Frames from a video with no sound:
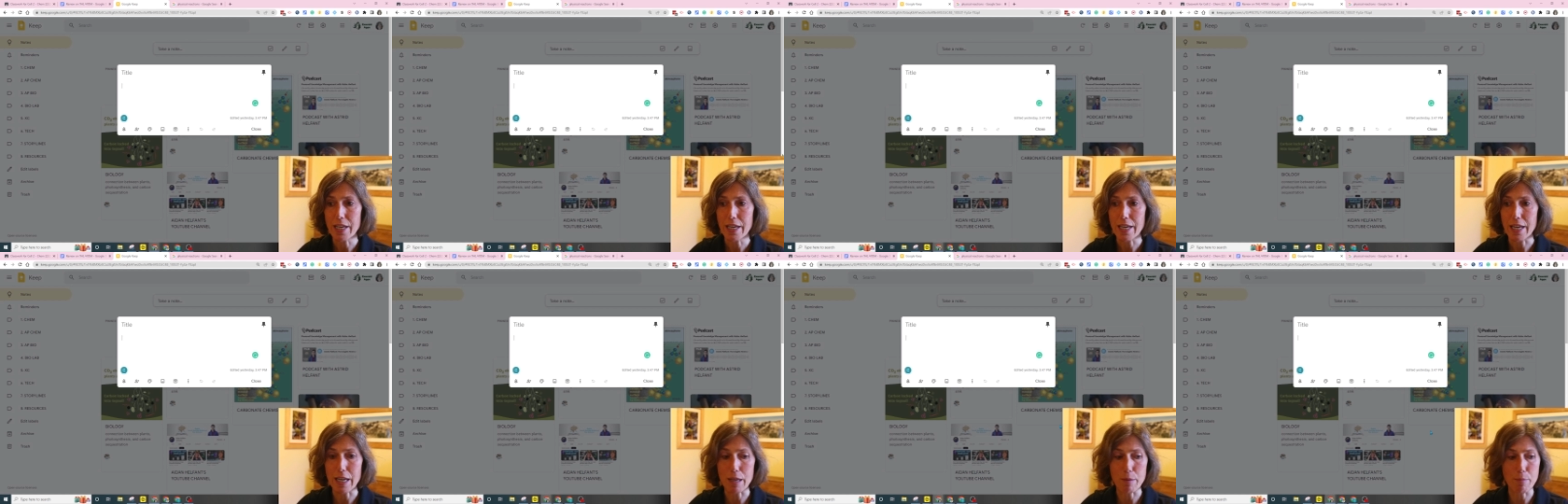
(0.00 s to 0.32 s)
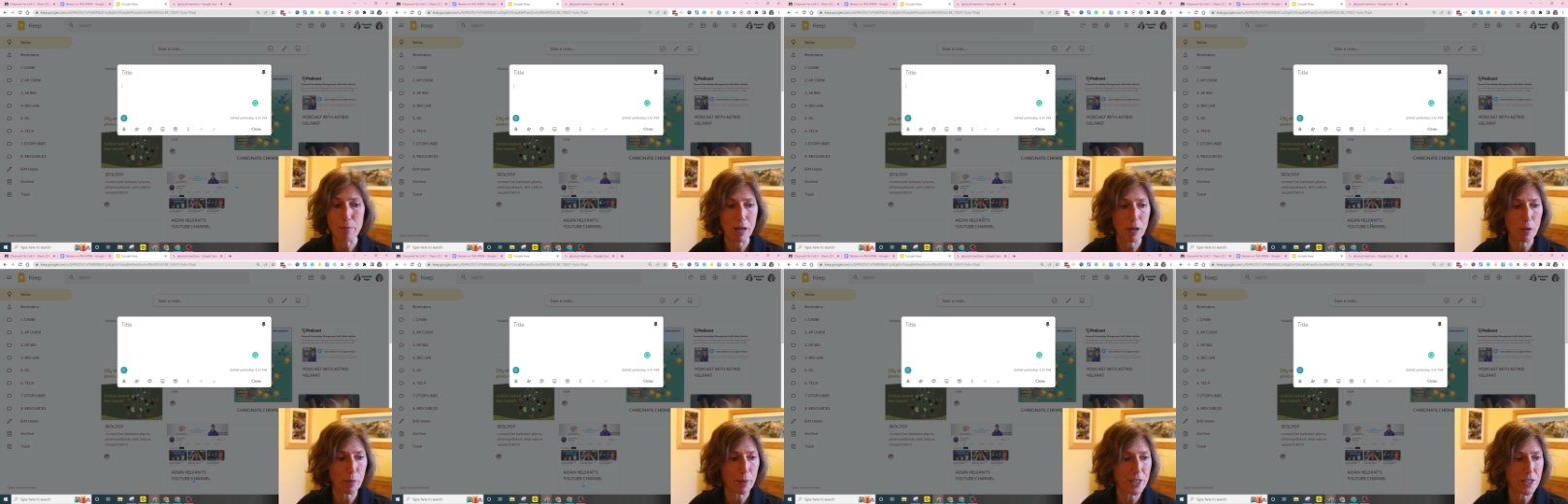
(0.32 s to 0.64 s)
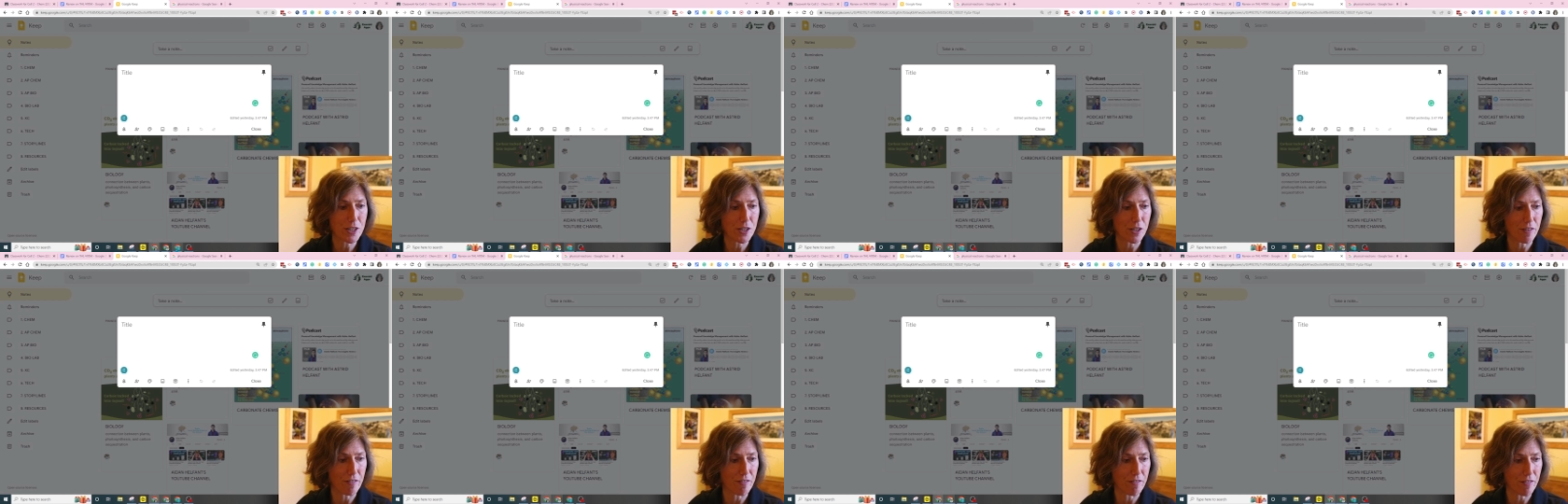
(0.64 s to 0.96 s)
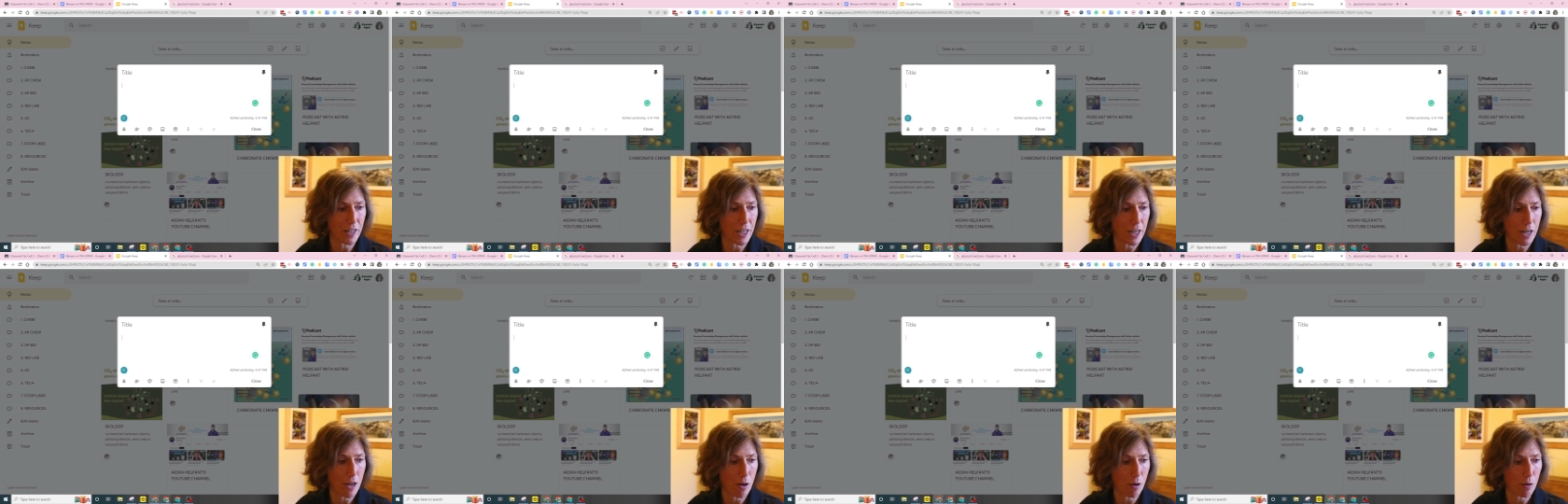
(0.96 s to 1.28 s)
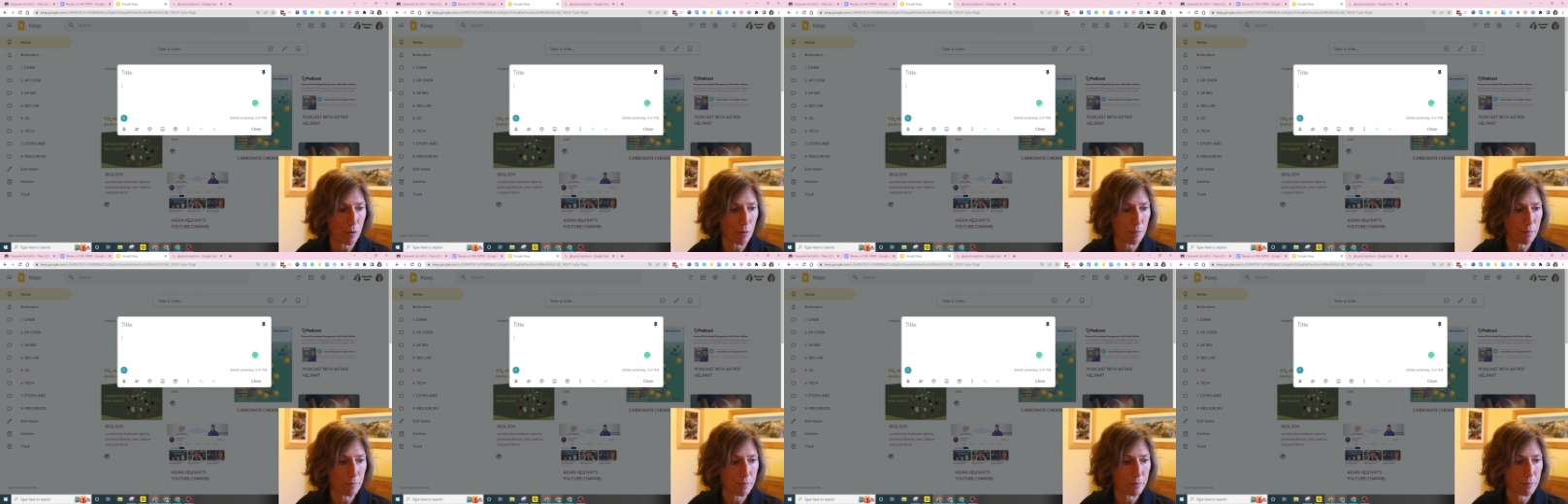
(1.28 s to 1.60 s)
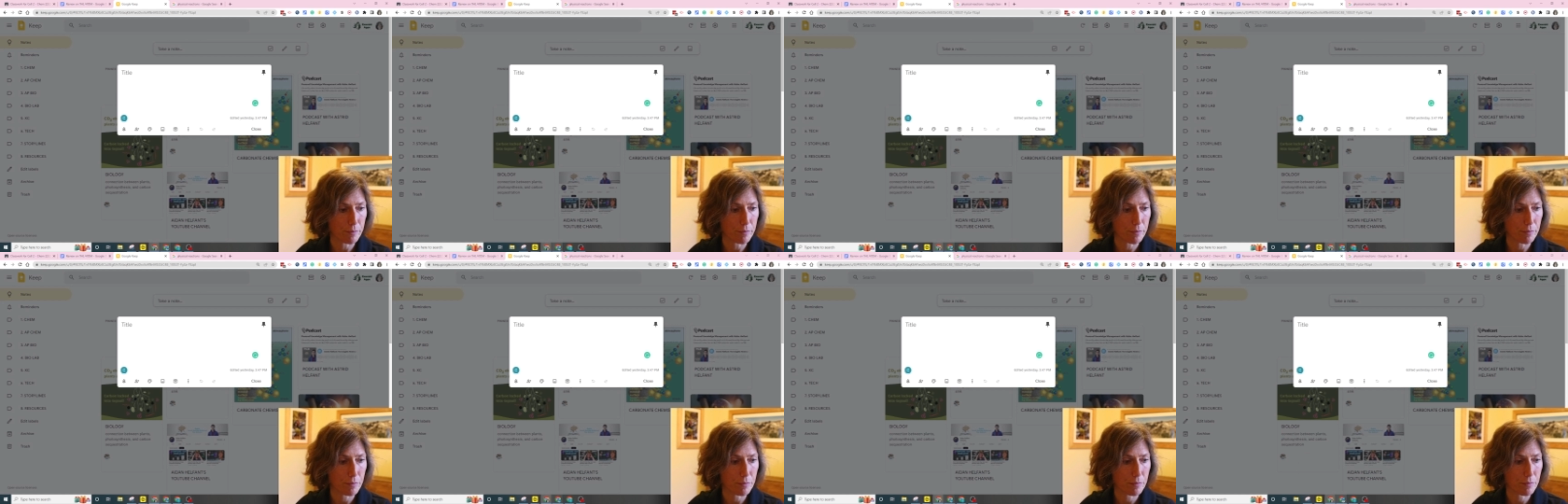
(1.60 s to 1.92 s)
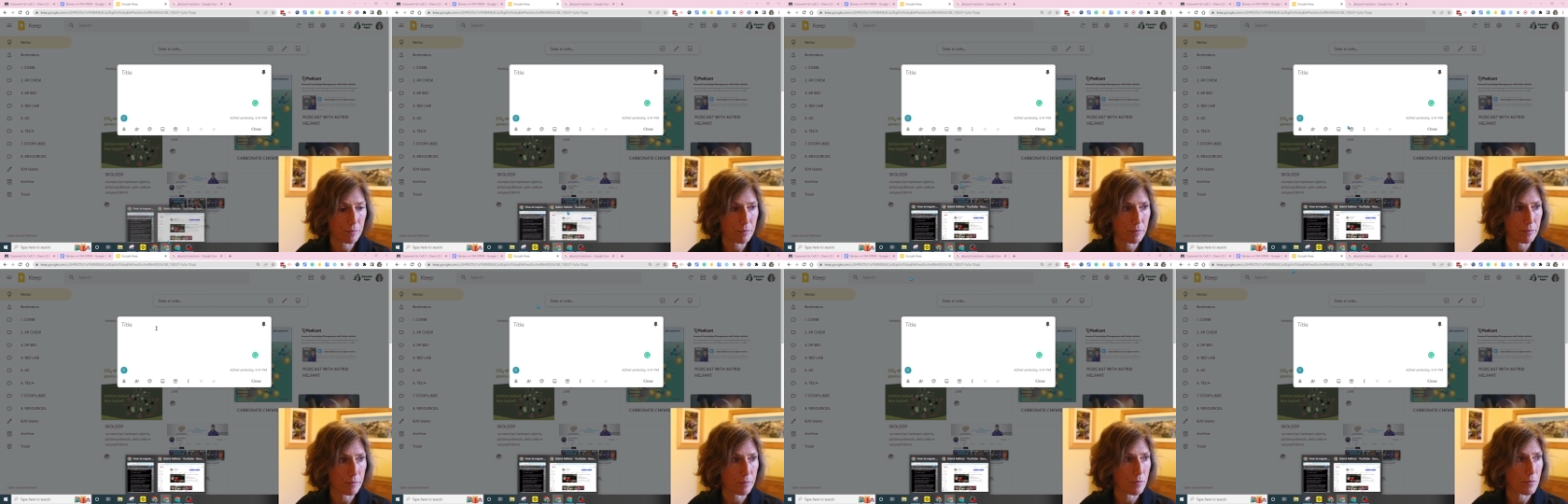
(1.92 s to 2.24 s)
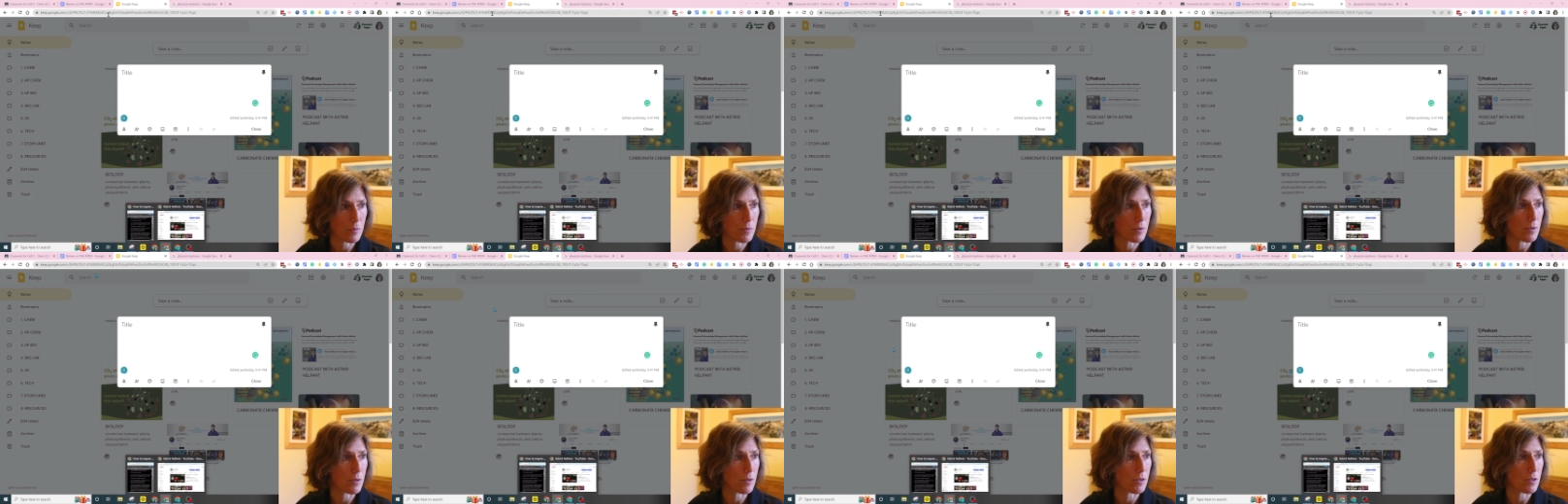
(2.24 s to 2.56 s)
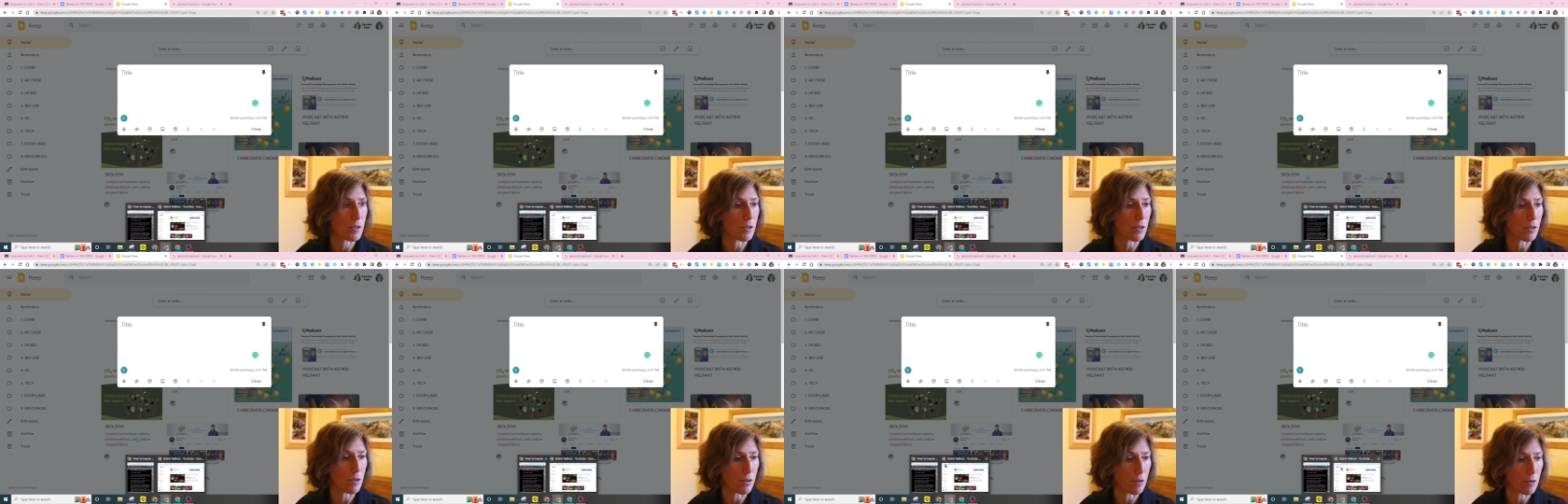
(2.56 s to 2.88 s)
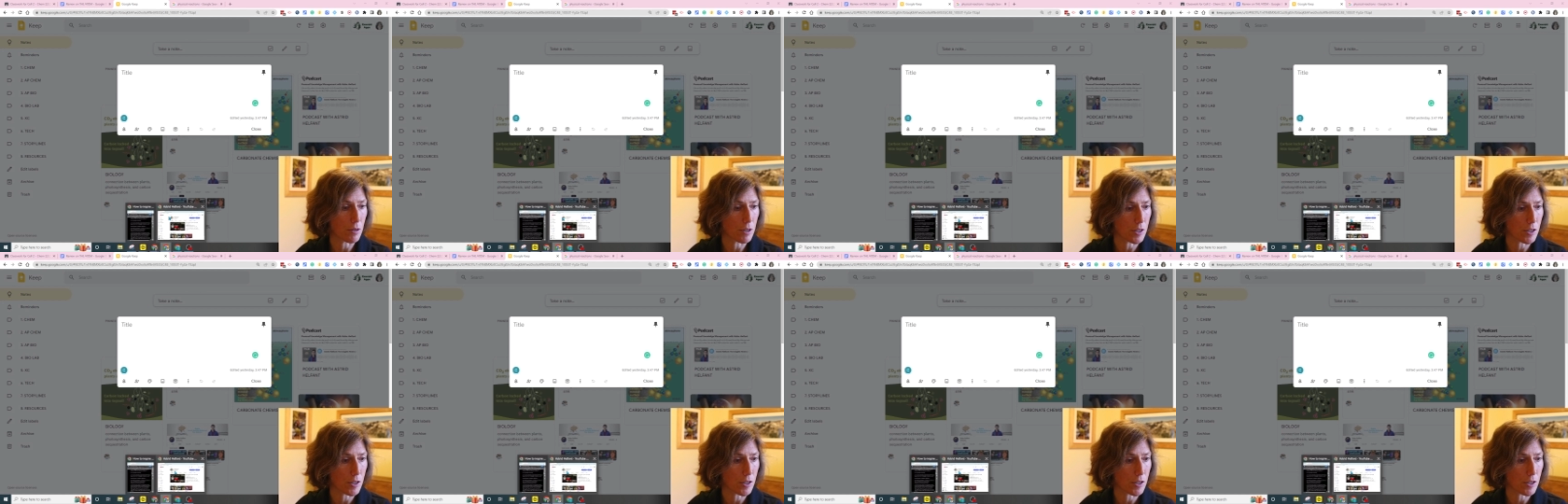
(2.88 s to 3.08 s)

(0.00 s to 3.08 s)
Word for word: in my recent video. So, let's